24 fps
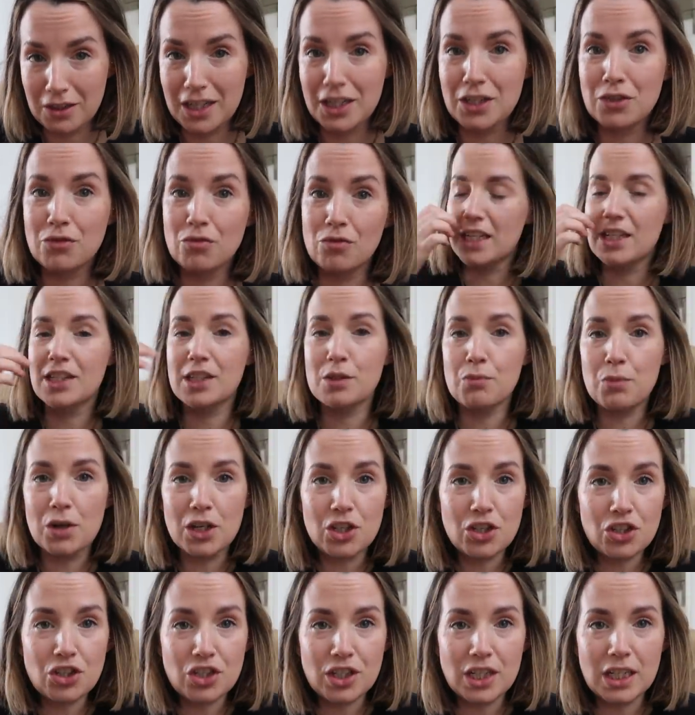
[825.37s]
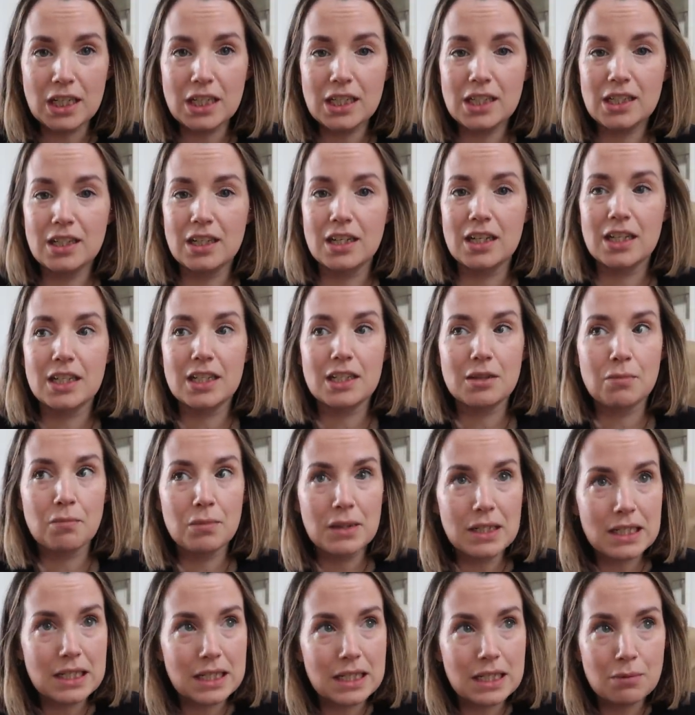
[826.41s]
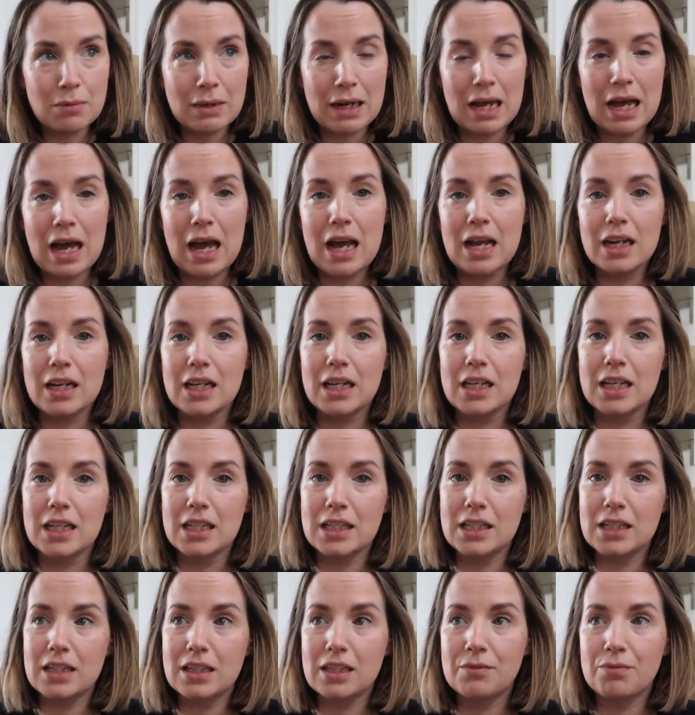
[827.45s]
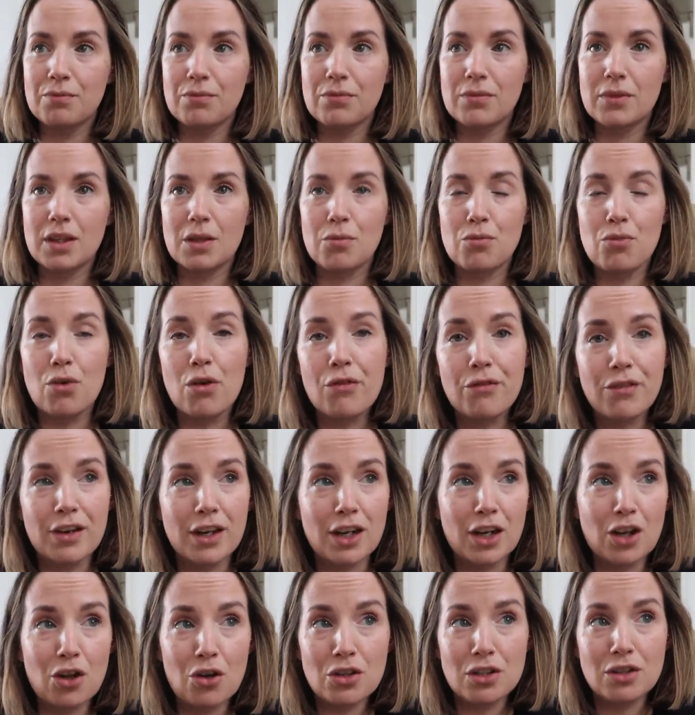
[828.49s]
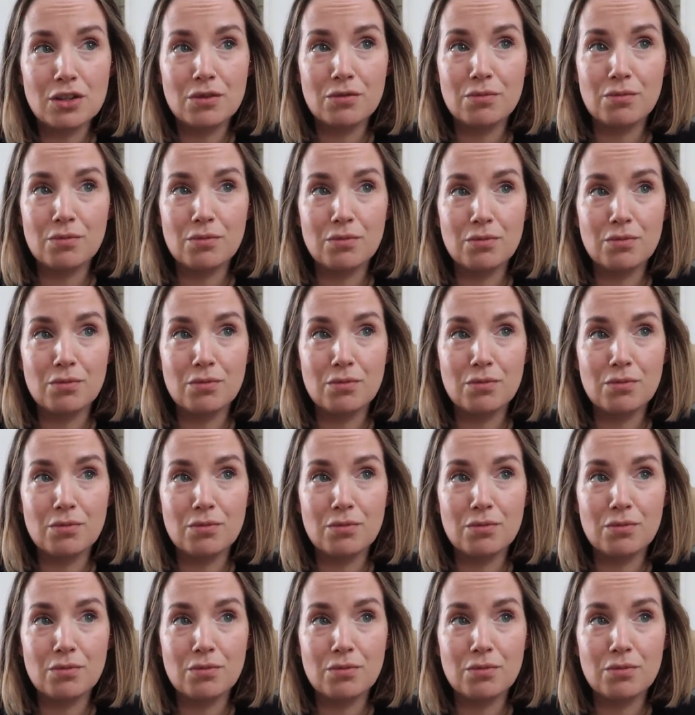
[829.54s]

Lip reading: It's spreadsheets, and it's a business plan, and it's profit and loss